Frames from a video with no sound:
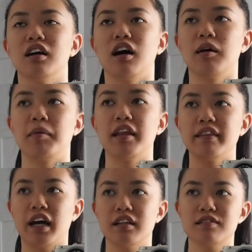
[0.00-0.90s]

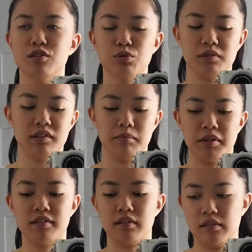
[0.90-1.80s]
and that is the twisting
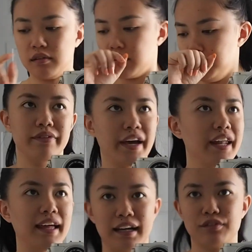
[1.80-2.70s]
pistons.
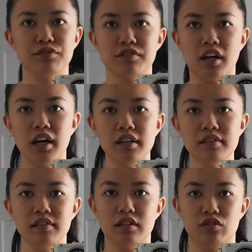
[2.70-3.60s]
That
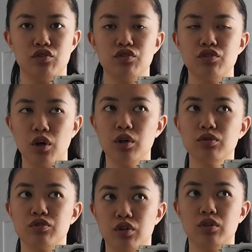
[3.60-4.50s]
exercise is
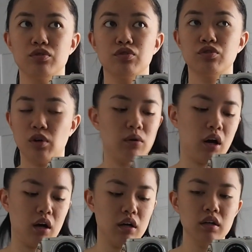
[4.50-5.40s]
so
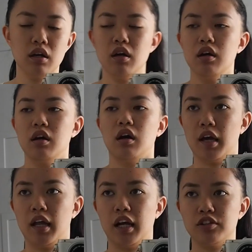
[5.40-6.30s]
hard,
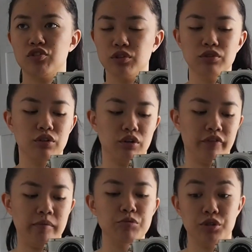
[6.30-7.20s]
and I still don't know
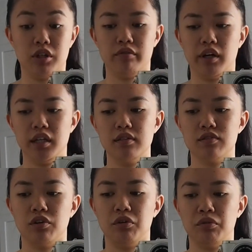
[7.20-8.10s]
if I'm doing it right.
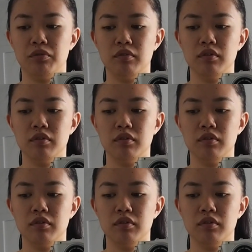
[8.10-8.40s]
So